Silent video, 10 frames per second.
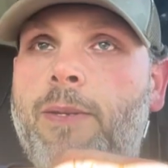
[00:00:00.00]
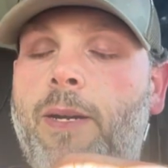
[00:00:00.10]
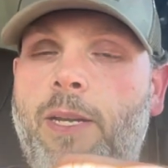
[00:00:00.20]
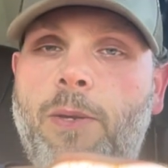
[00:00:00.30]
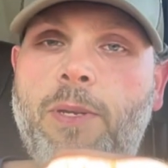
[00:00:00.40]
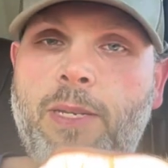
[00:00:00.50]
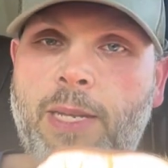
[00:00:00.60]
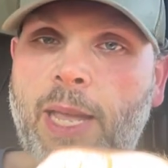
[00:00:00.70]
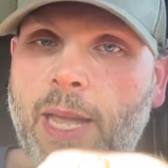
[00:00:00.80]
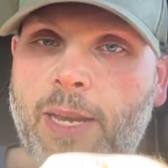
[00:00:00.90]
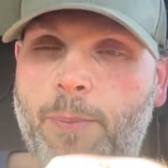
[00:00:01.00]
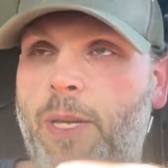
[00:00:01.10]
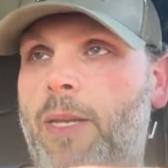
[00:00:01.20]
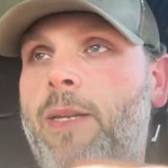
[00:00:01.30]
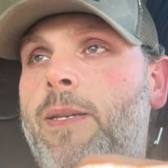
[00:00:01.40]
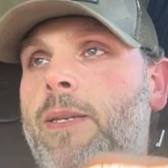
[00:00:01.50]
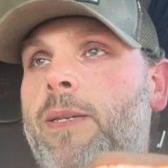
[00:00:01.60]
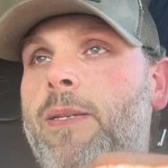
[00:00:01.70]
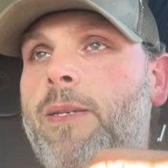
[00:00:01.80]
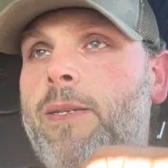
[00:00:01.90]
Are you kidding me?
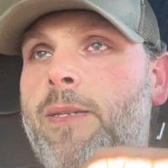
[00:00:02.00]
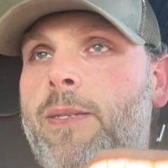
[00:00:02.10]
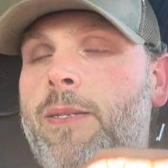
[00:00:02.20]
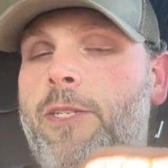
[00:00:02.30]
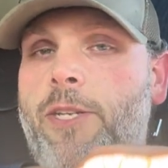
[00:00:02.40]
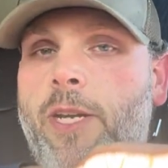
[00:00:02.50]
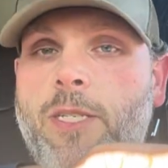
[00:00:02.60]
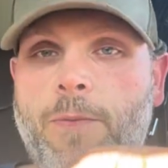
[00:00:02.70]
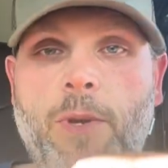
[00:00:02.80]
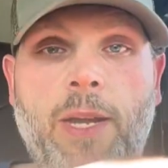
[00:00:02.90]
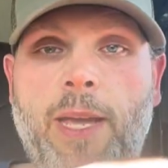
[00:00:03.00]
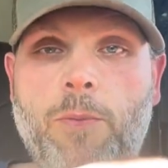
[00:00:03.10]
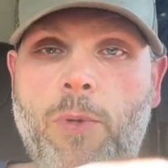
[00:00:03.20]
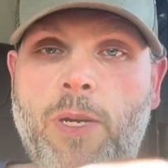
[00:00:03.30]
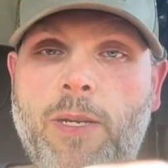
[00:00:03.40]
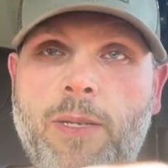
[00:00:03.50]
Just front end work.